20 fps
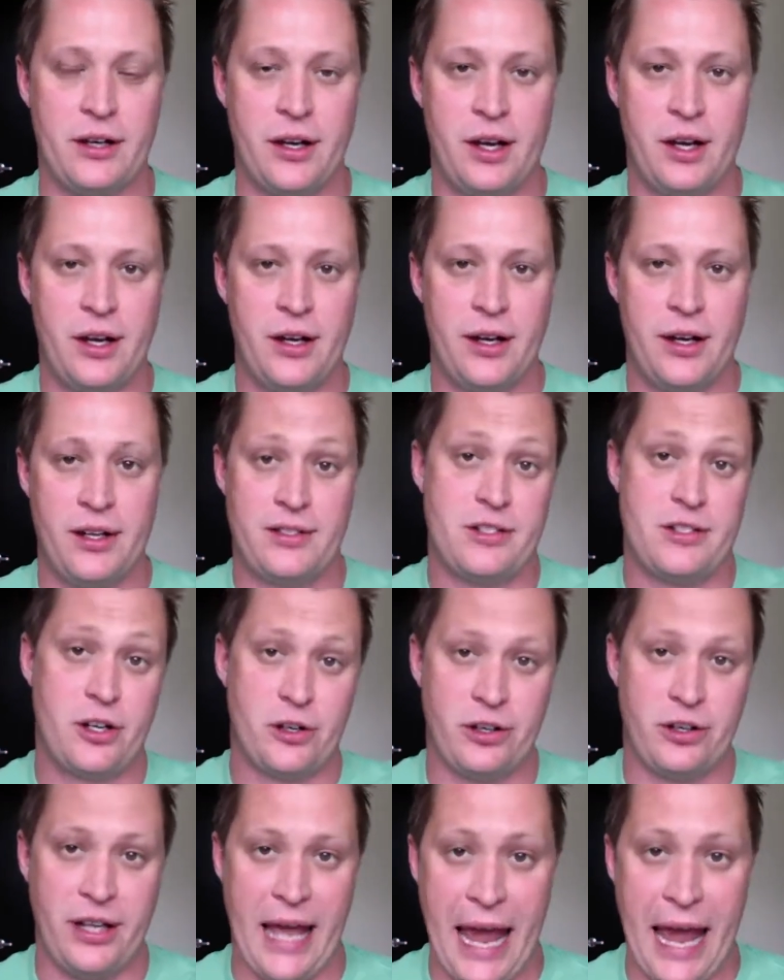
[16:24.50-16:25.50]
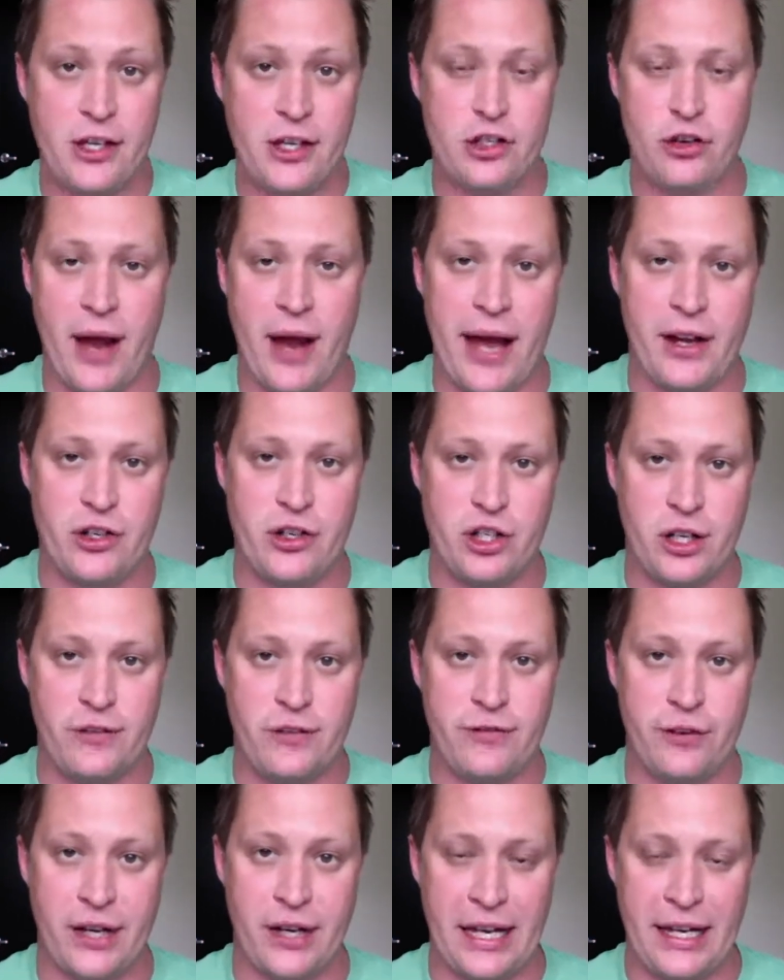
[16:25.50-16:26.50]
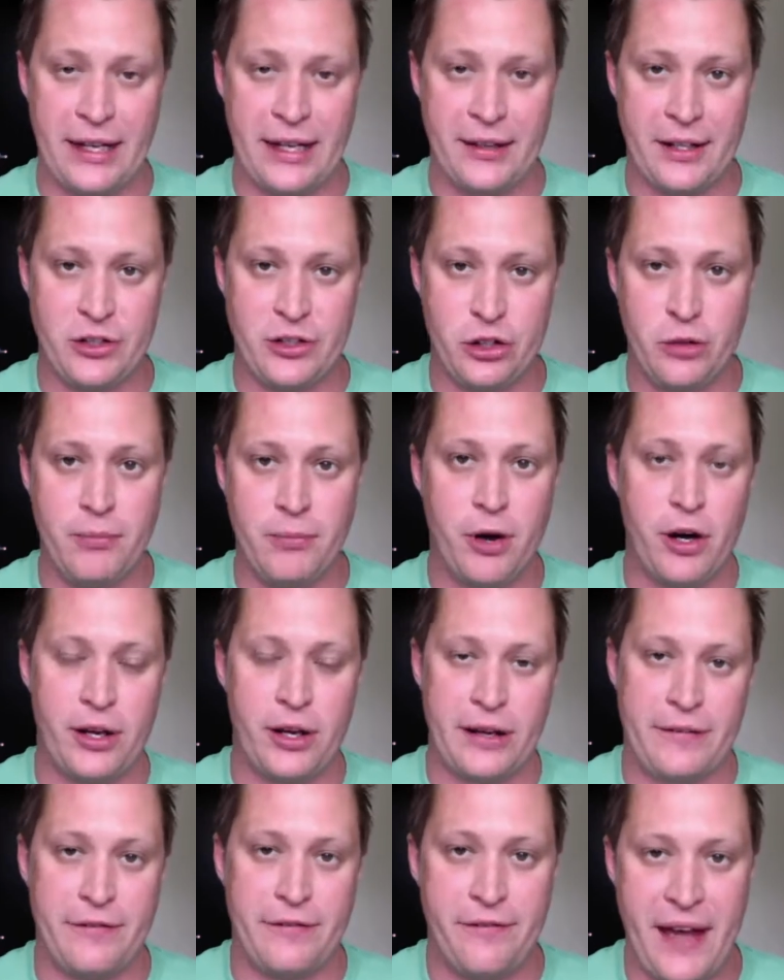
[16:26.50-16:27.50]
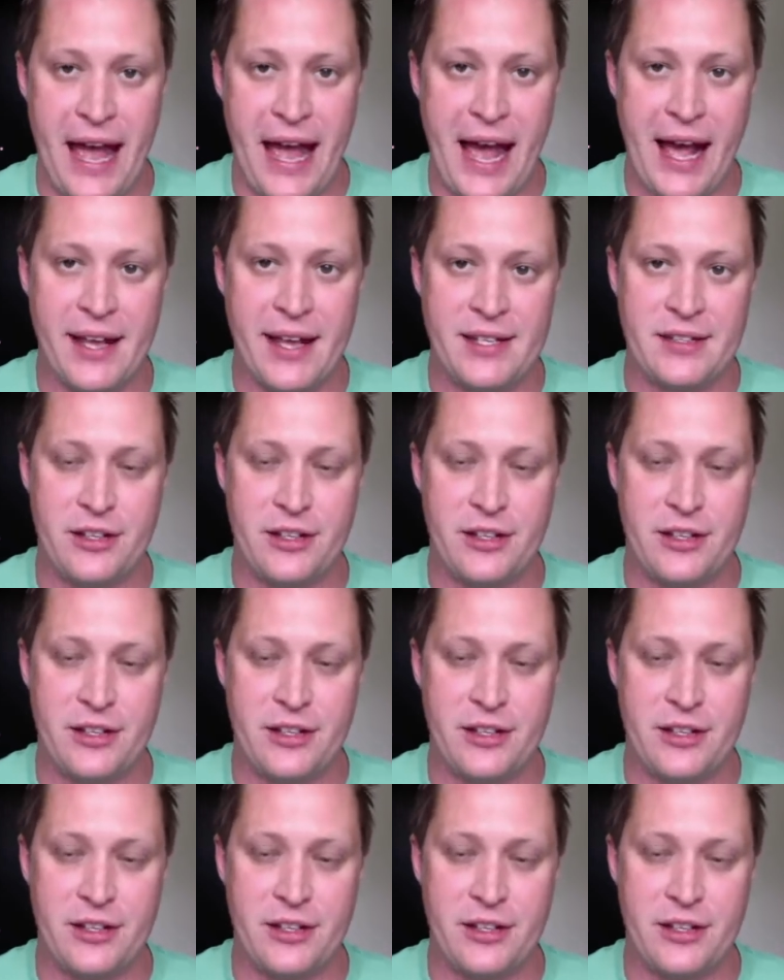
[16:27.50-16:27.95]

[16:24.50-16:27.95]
it's certainly a strategy for getting to market fast.